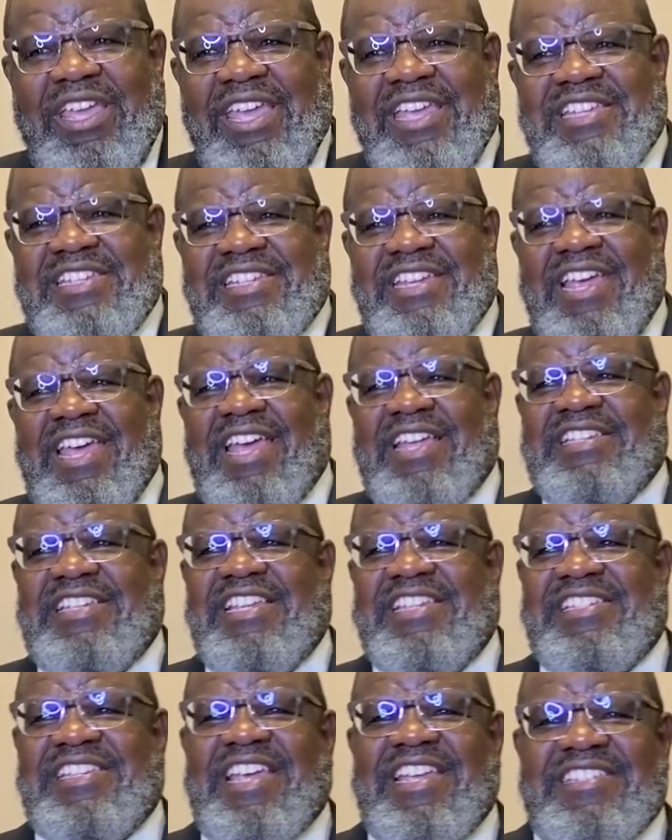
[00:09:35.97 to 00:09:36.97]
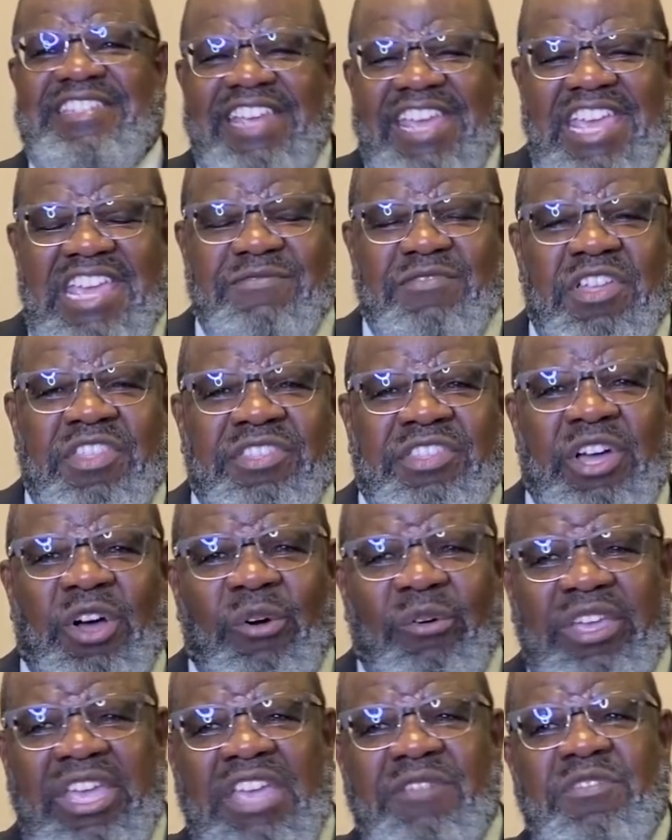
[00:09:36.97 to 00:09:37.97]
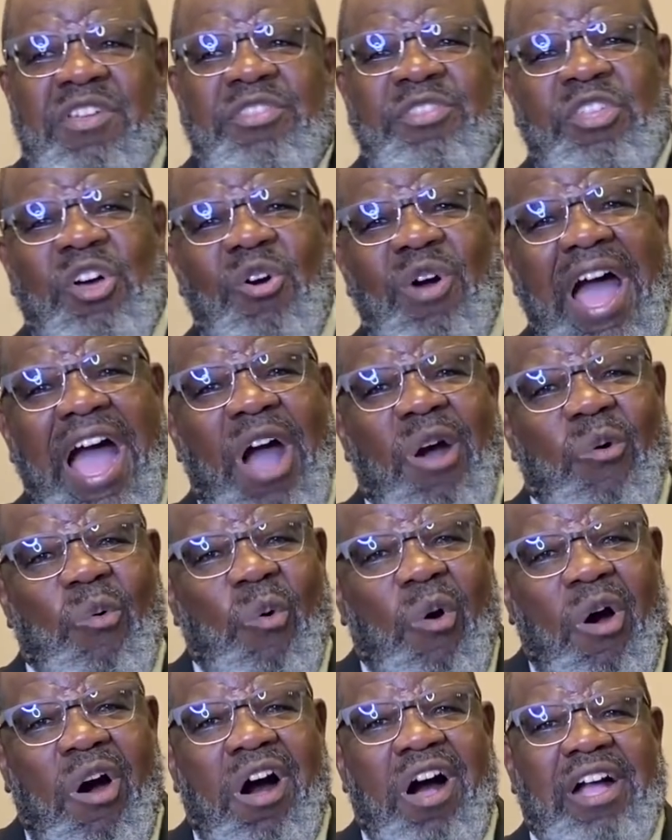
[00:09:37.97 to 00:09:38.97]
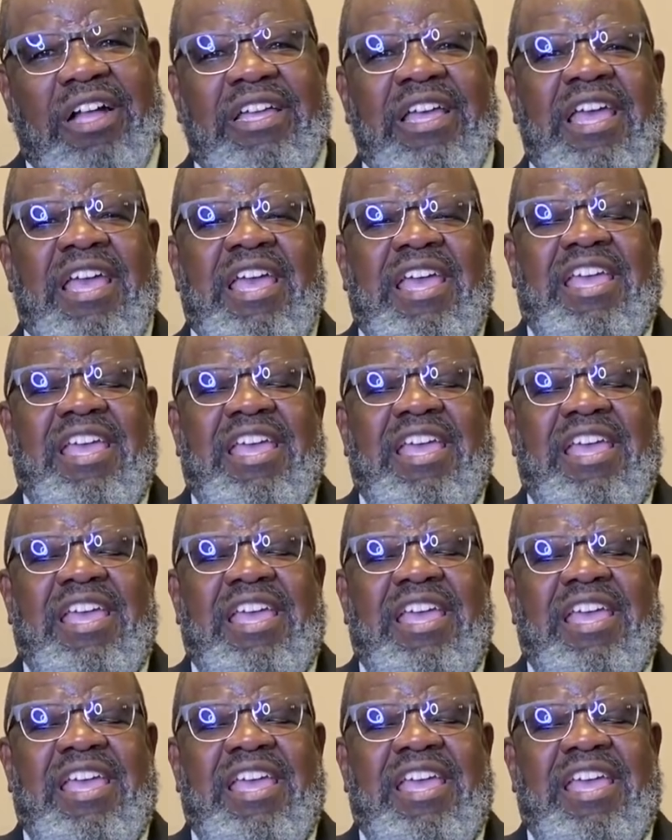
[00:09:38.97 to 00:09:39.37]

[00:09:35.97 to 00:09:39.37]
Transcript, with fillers: He says, he says, even though, even though I walk,